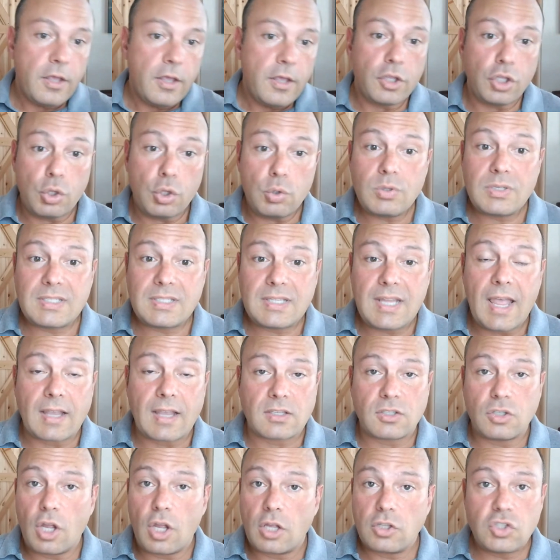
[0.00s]
Use
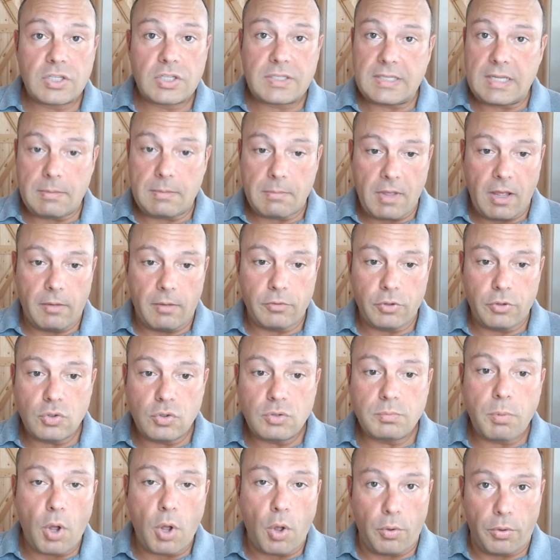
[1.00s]
text, not just email.
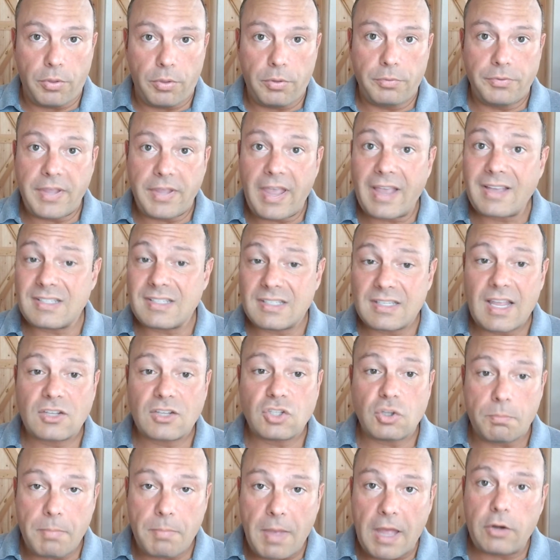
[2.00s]
Use both. Text is
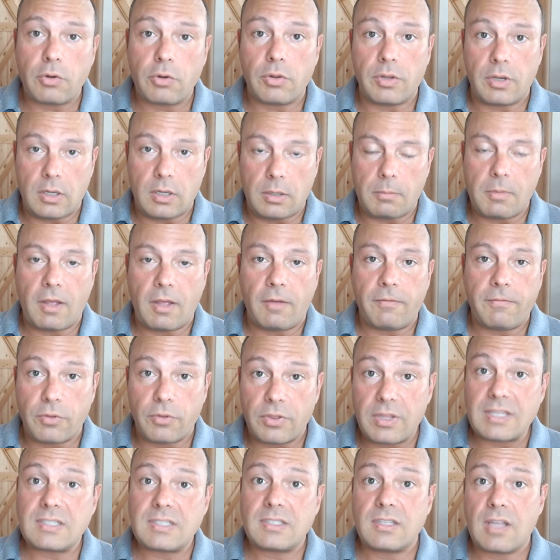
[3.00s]
actually better than email for
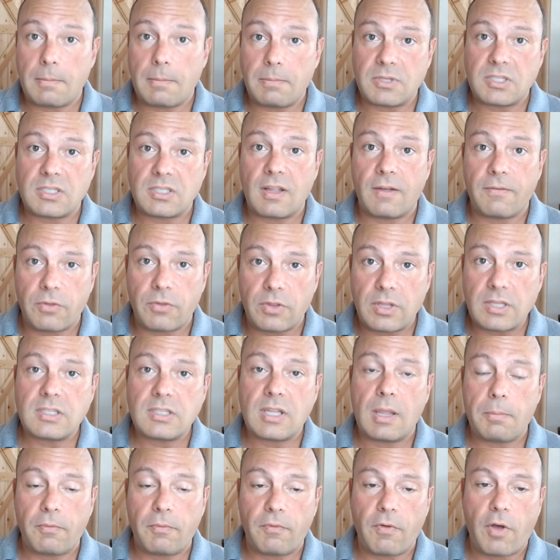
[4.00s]
this type of stuff, for this
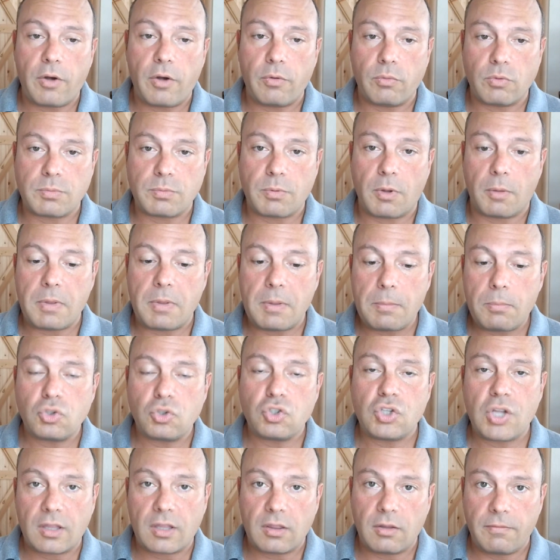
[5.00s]
type of auto respond. People
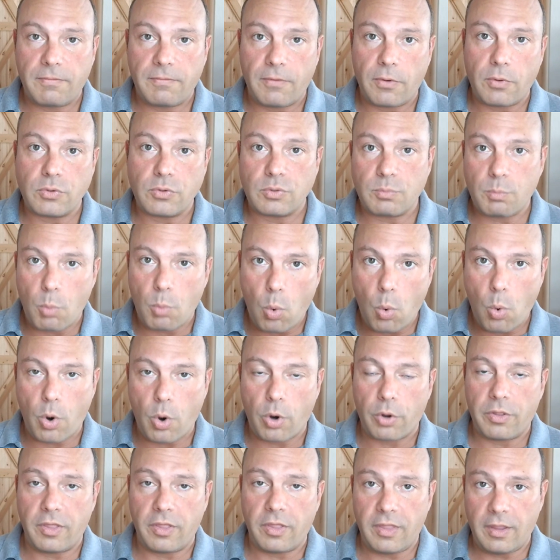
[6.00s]
check their phones
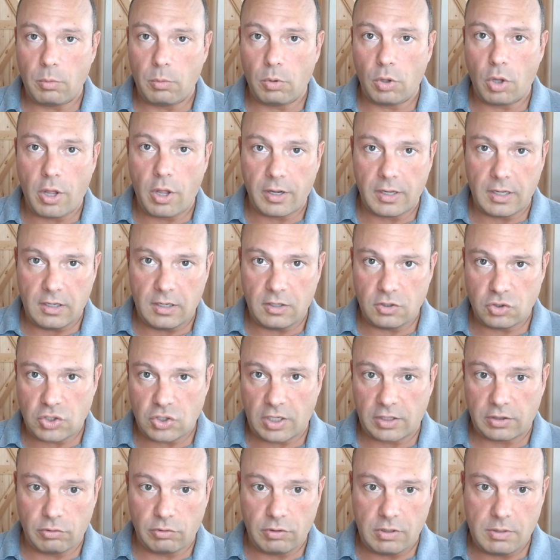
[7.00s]
more than they will log in and
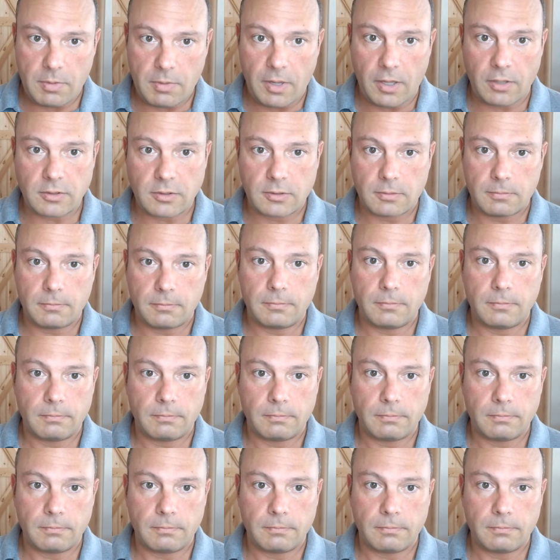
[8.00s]
check their emails.